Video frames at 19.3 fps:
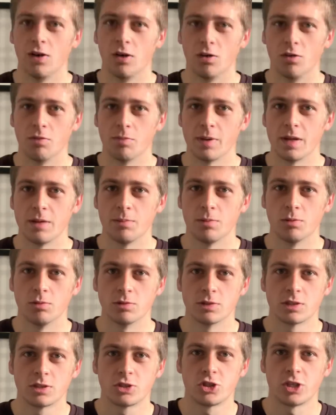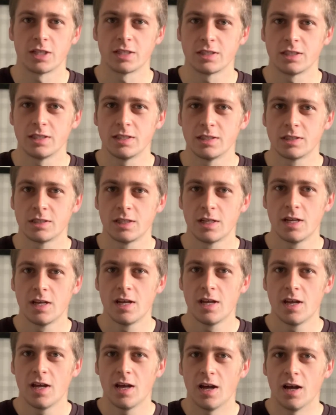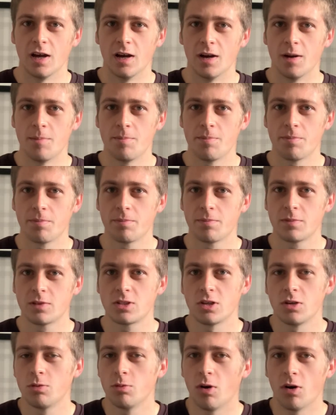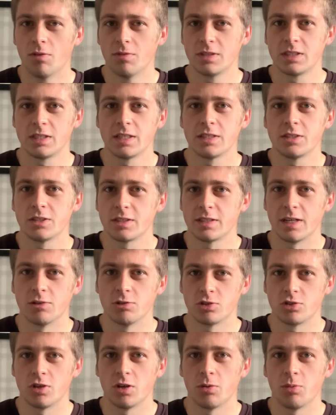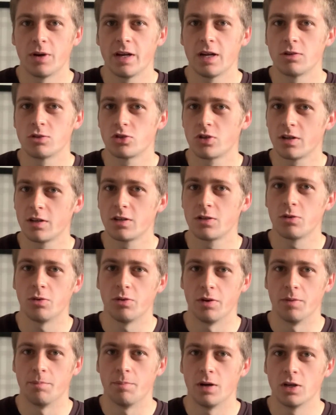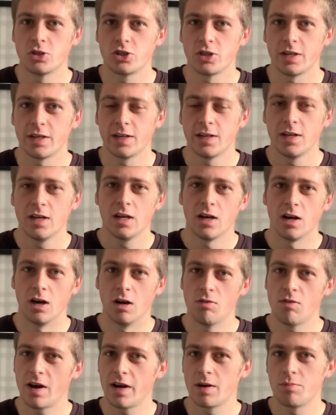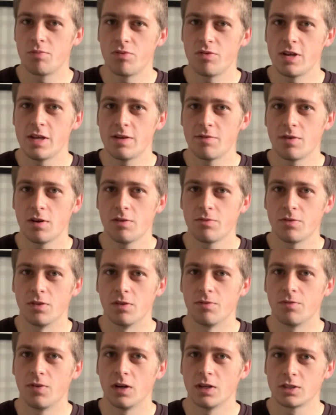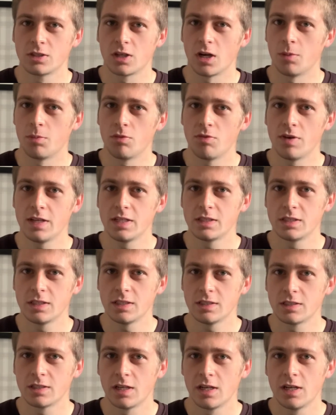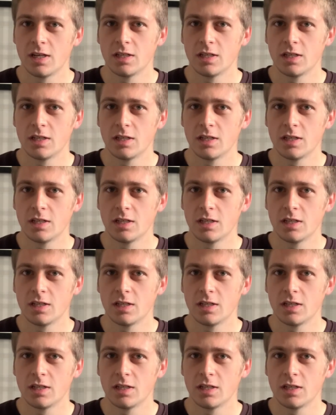lot of people's chassis. So obviously, as you can tell straight away, I was trying to do it on a budget. I ran a pre-Evo for the first couple races.